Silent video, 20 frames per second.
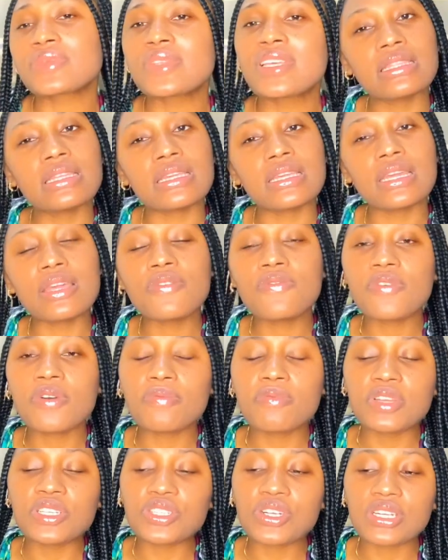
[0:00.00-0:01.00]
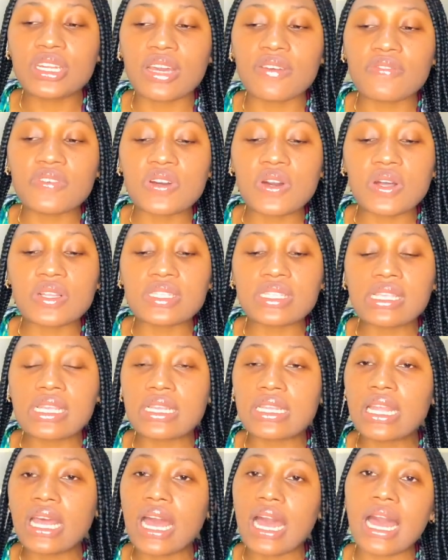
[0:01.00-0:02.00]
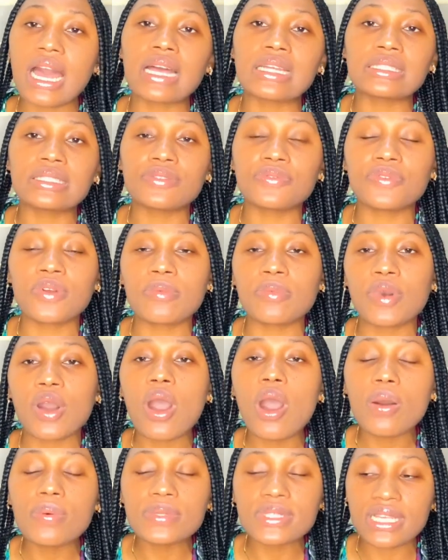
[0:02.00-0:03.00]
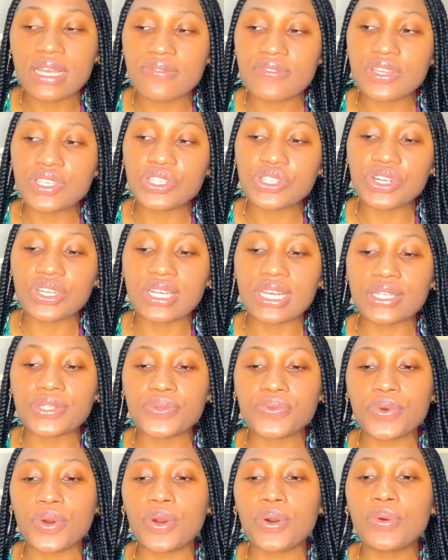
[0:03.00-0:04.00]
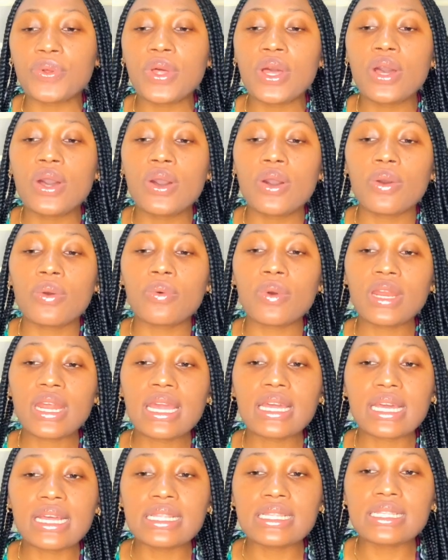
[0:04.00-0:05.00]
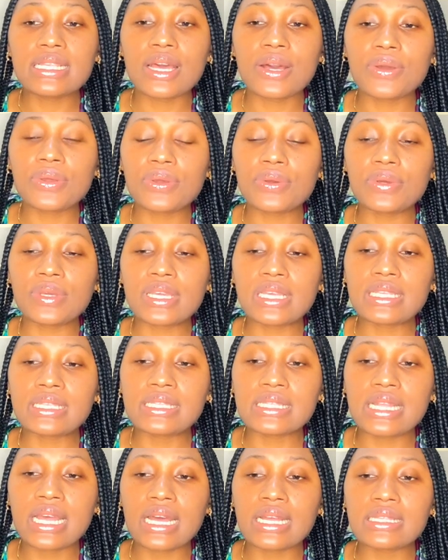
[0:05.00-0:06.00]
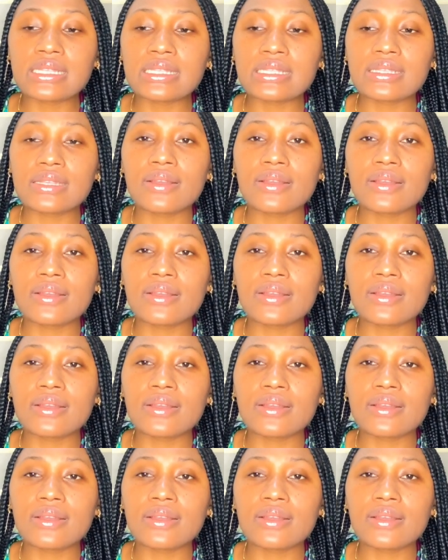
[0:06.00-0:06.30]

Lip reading: The information I've gotten, and from observation as well, what I can tell you is that